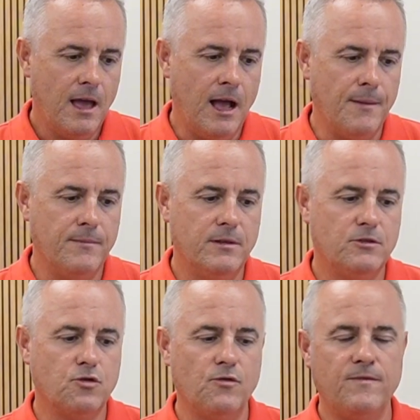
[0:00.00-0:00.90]

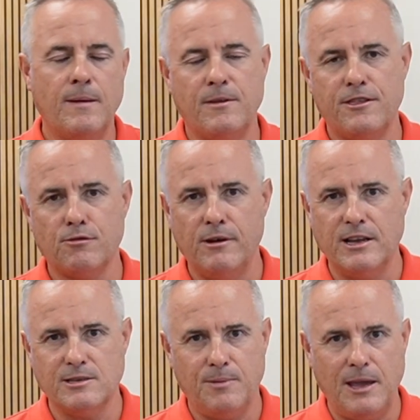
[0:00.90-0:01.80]
Truth number 3
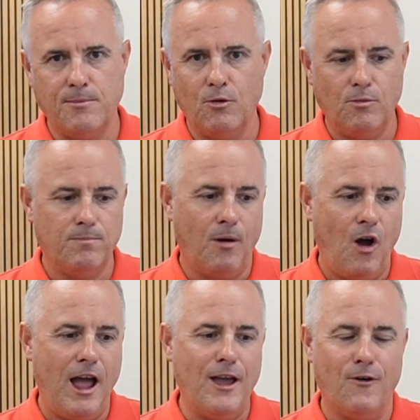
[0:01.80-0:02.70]
is people
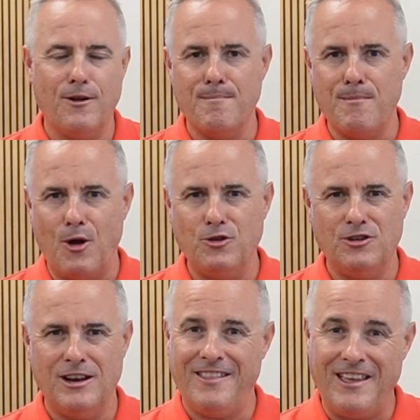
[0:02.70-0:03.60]
buy on
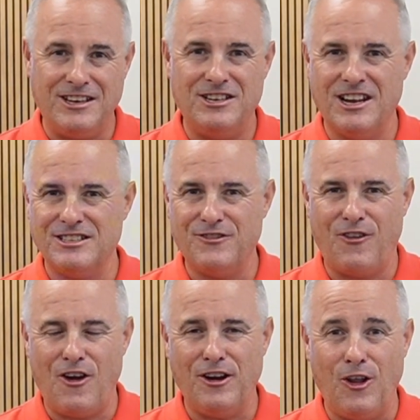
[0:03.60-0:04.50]
emotion and they
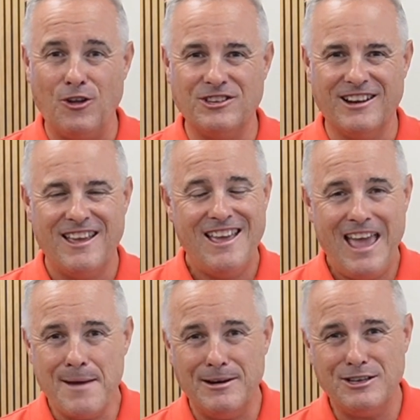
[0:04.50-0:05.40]
justify on logic.
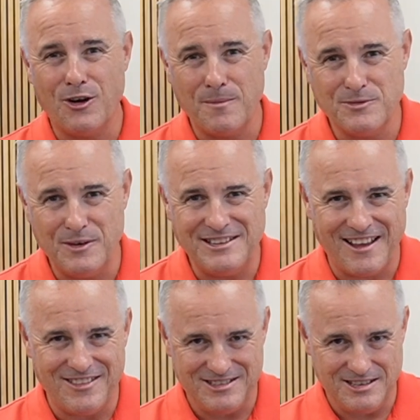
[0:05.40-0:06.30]
How many times have we
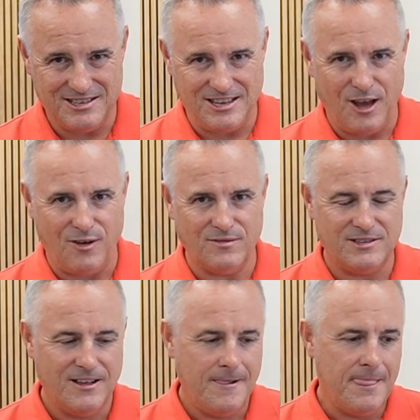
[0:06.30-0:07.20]
done this ourselves?